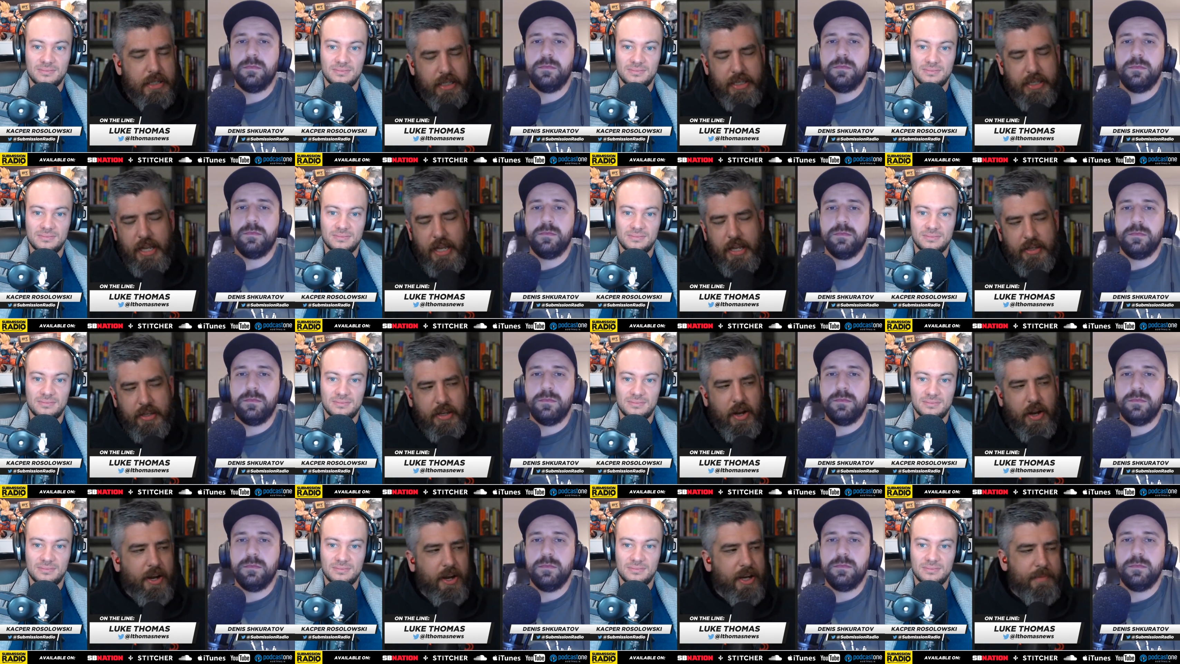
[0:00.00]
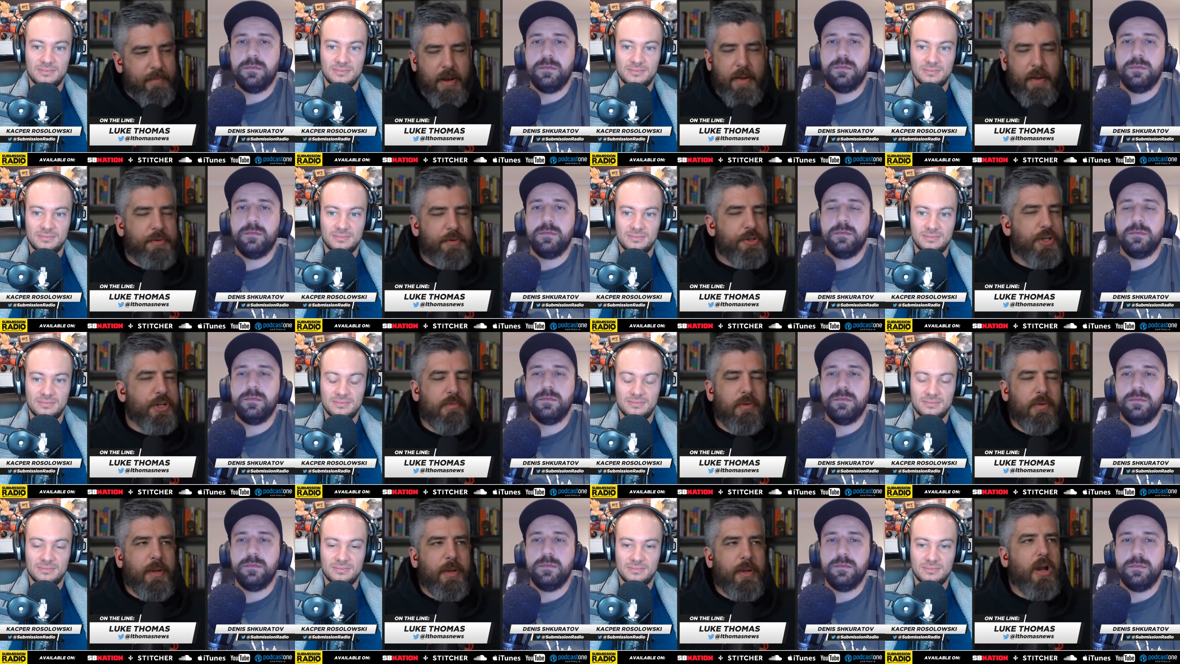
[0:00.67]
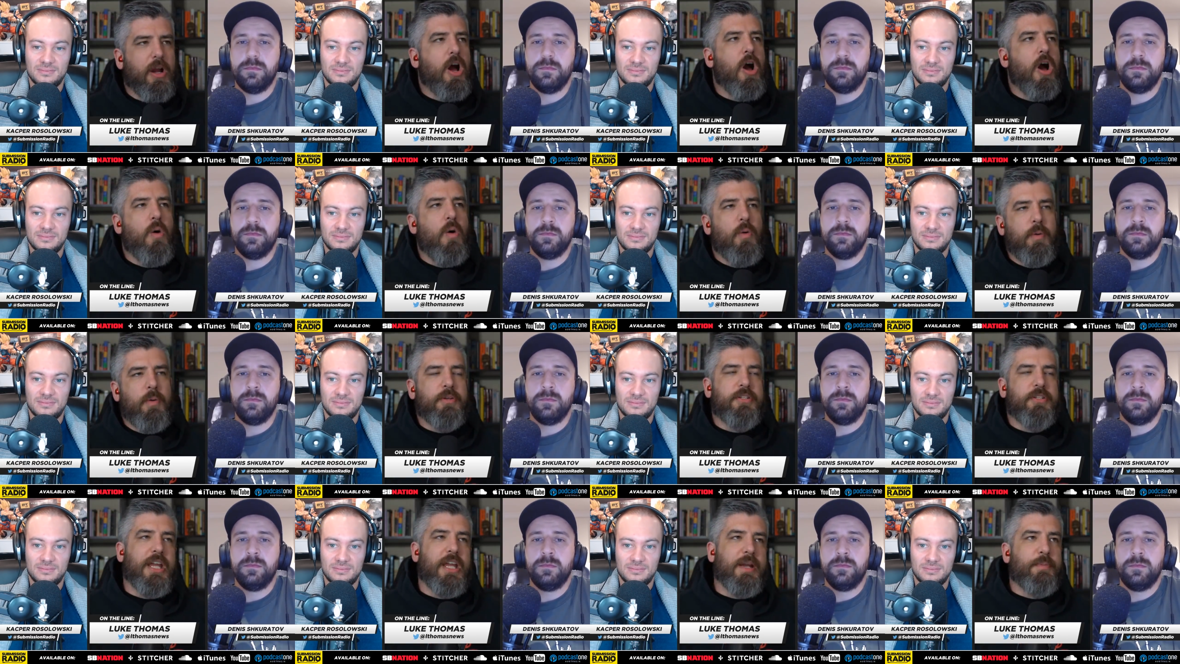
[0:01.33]
Speaker 1: And the the argument I'm sure would be, oh,
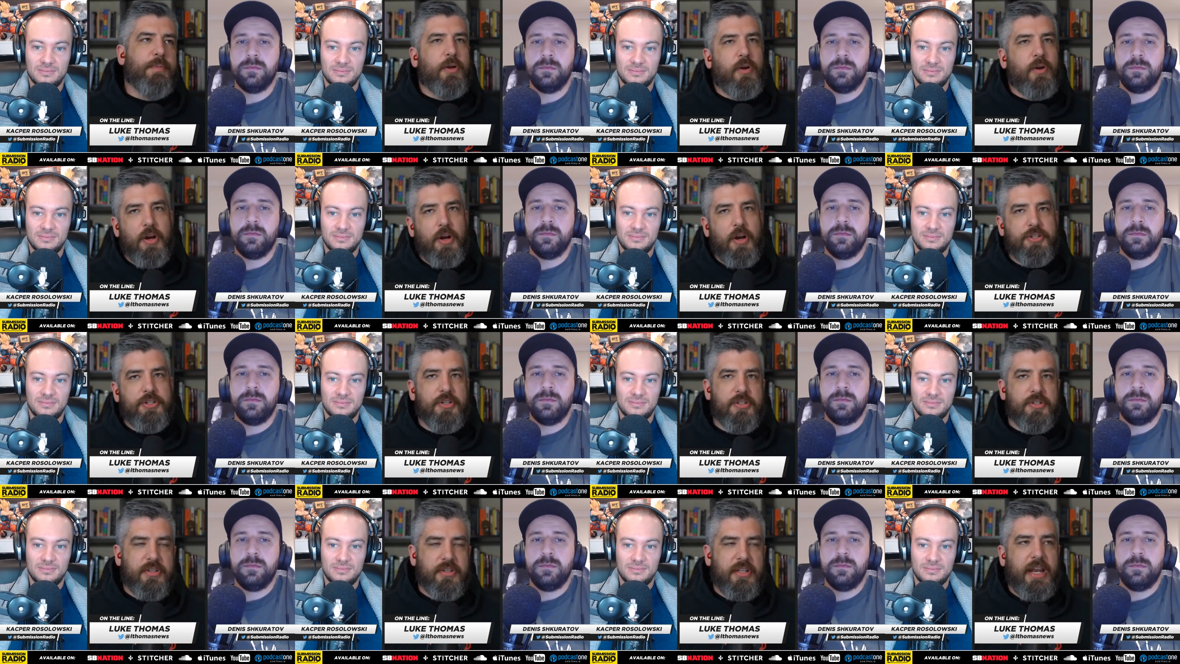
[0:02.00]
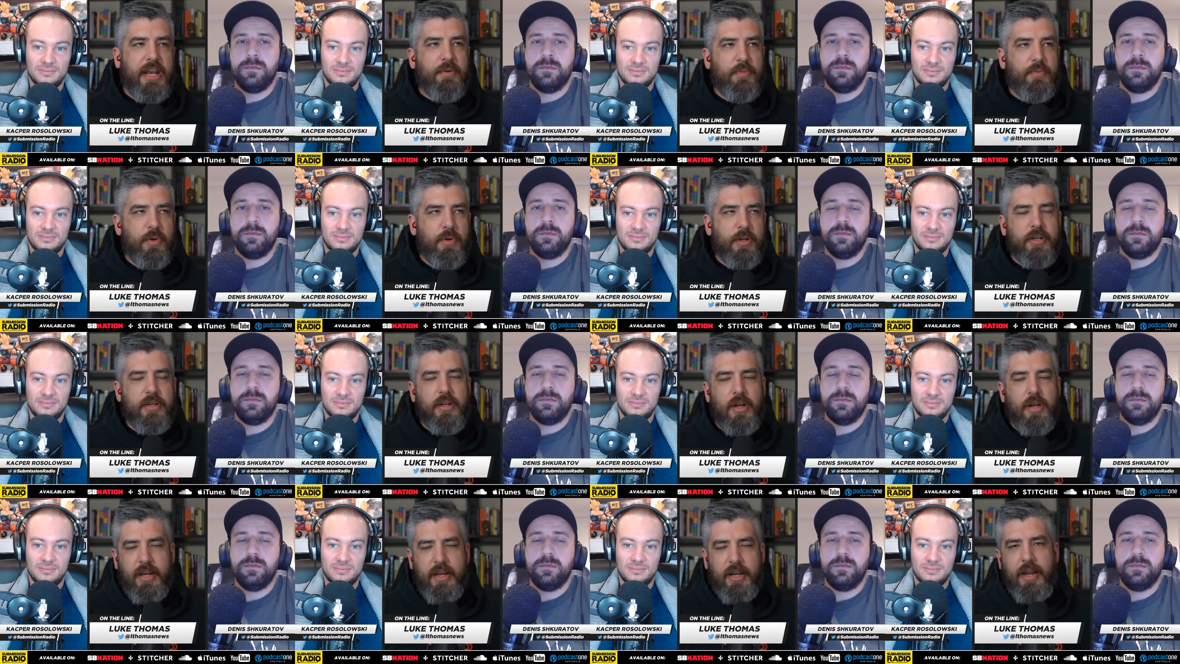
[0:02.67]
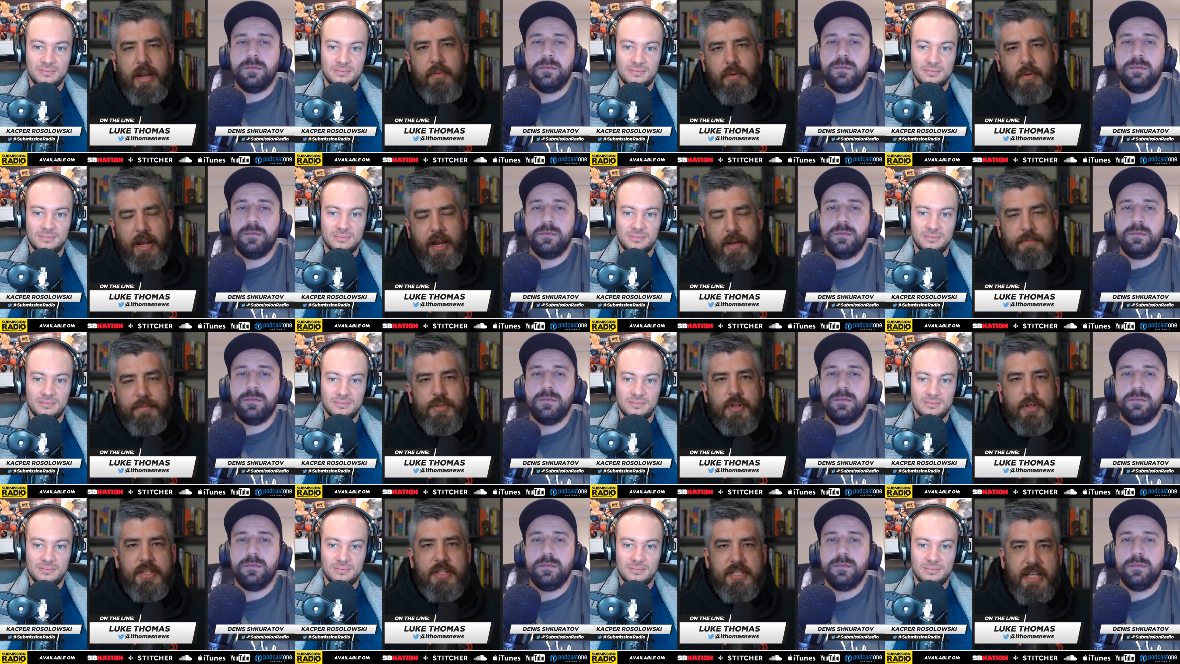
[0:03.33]
we would take precautions so that it wouldn't. Okay, right.
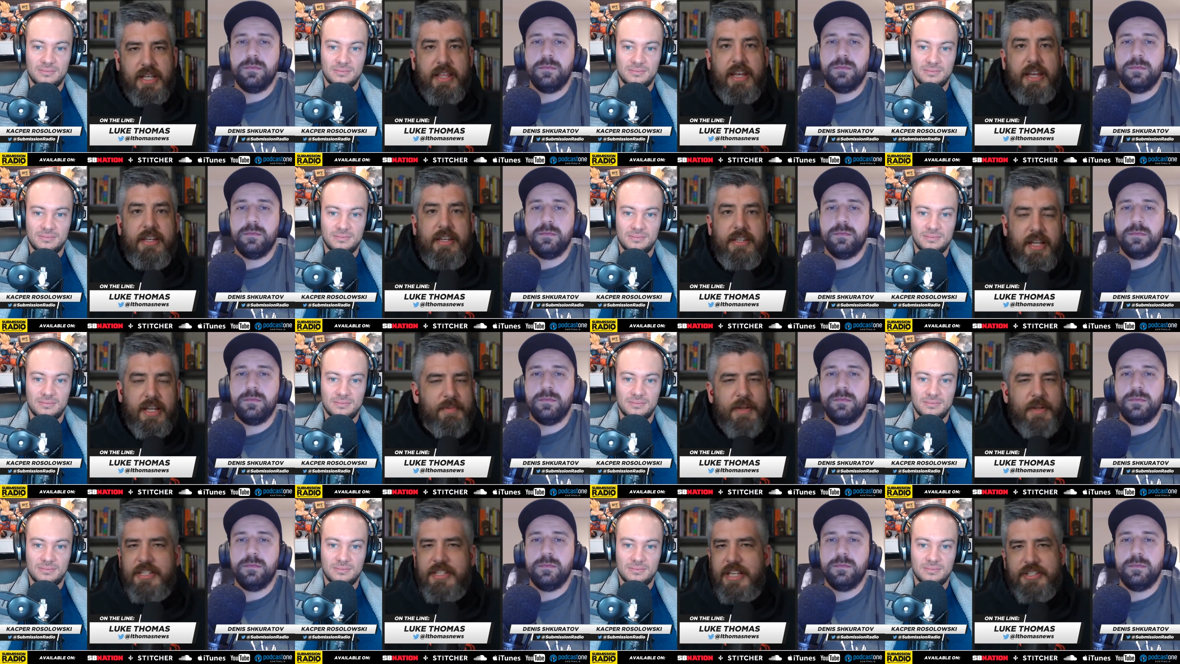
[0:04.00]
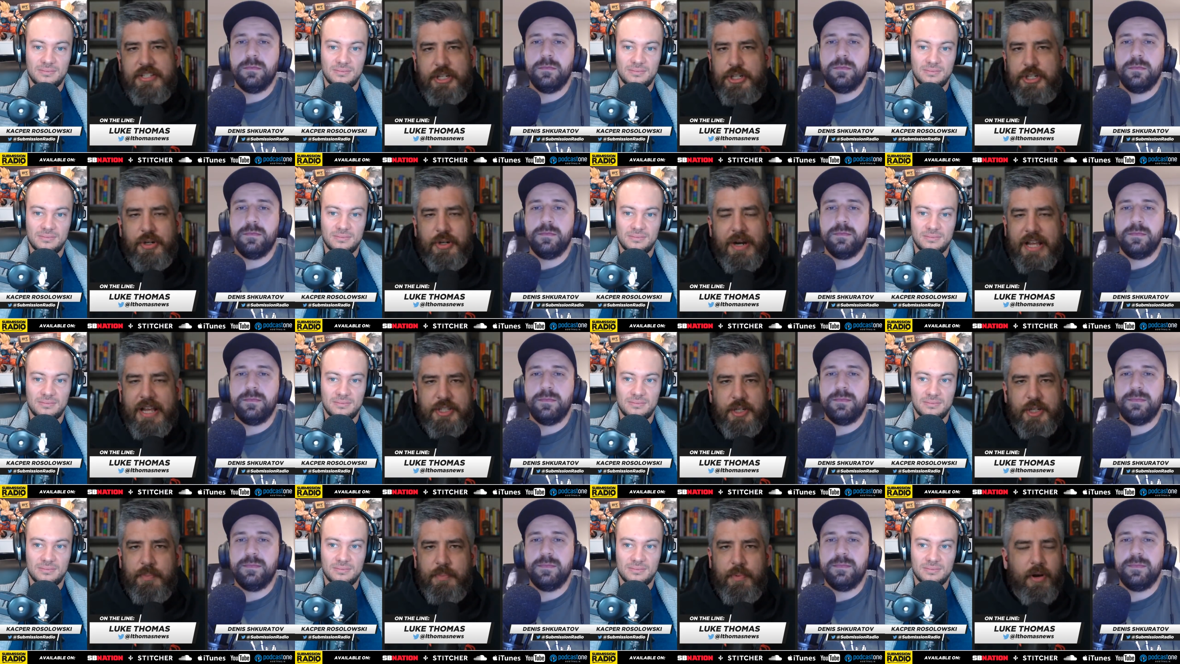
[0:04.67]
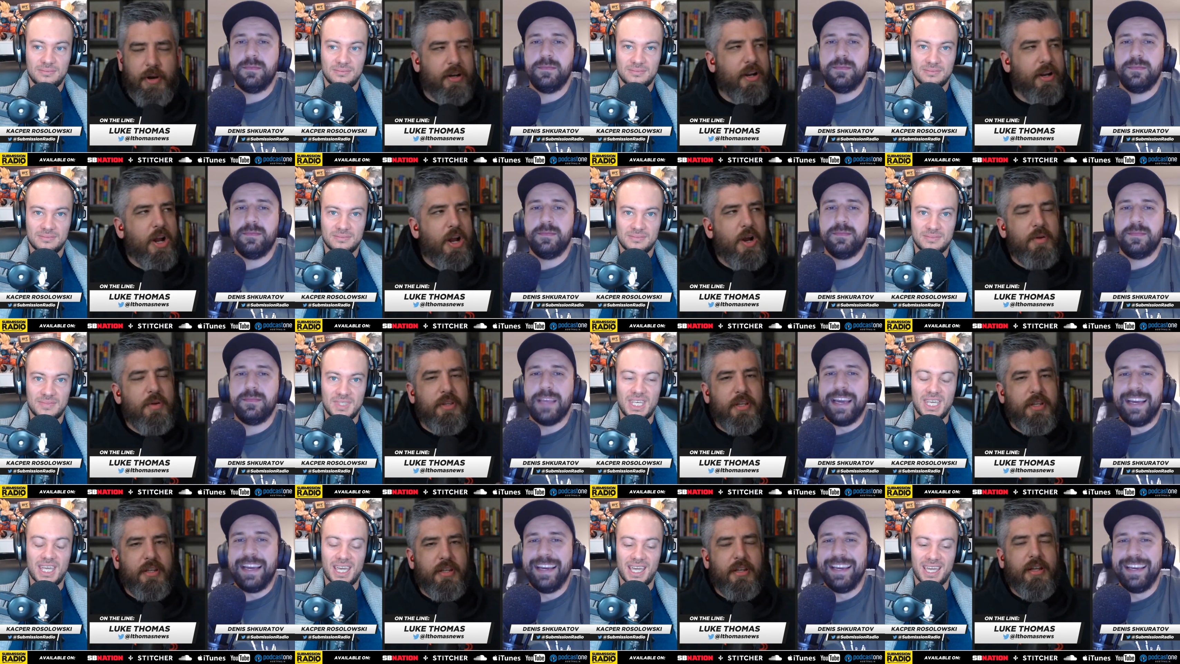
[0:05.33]
So let's say that it. I mean, it sounds like Jurassic Park.
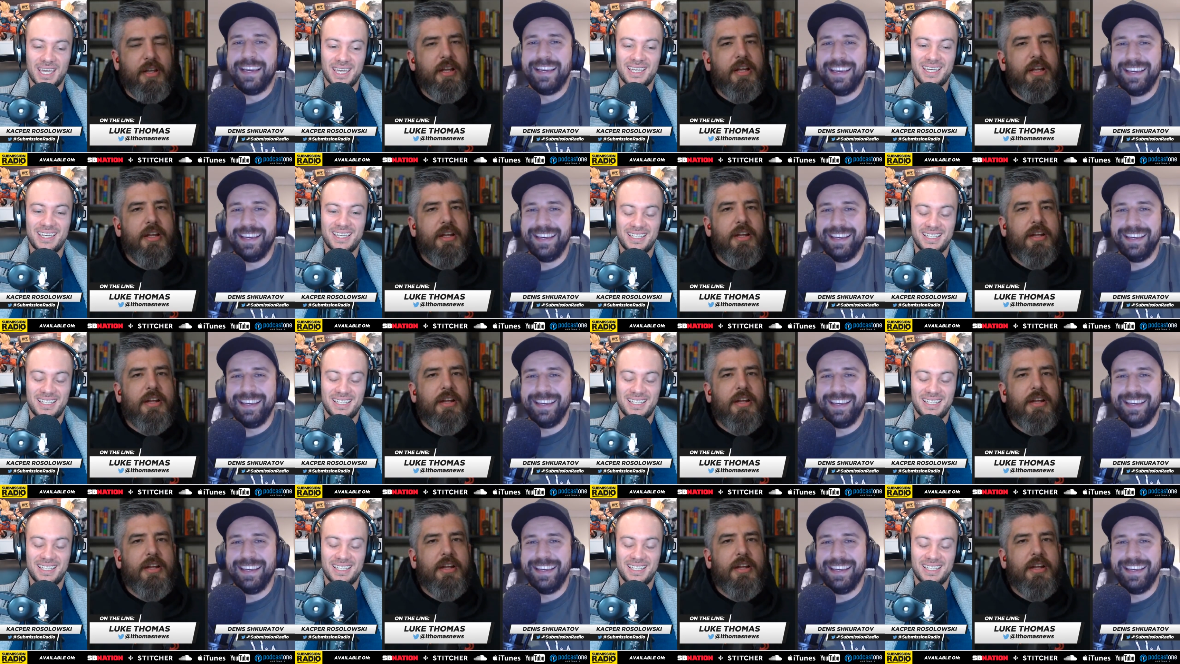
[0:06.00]
Oh, the. Yeah.